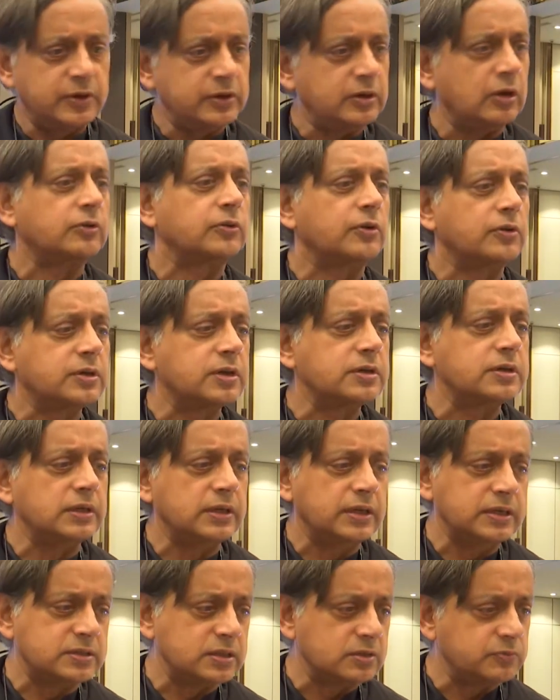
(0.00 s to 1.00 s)
we're not going to
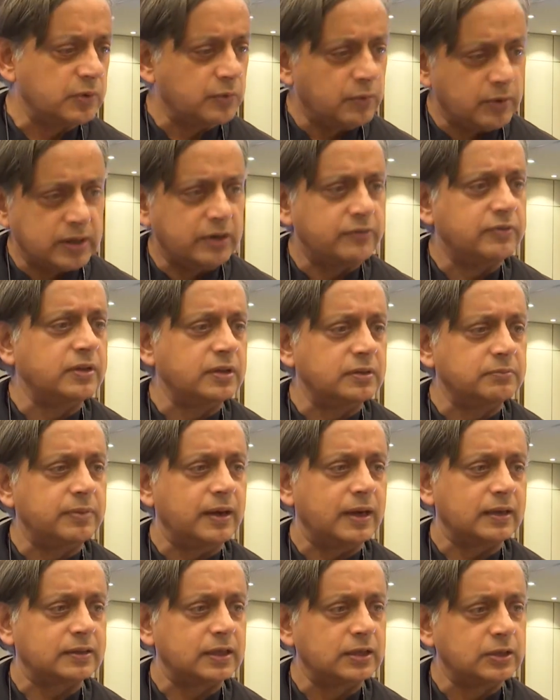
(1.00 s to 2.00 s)
delete it, we want everything
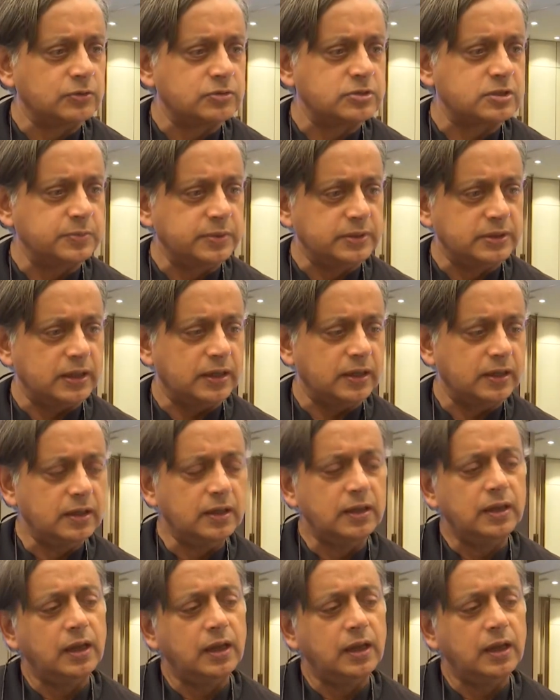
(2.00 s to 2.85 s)
back that used to be there.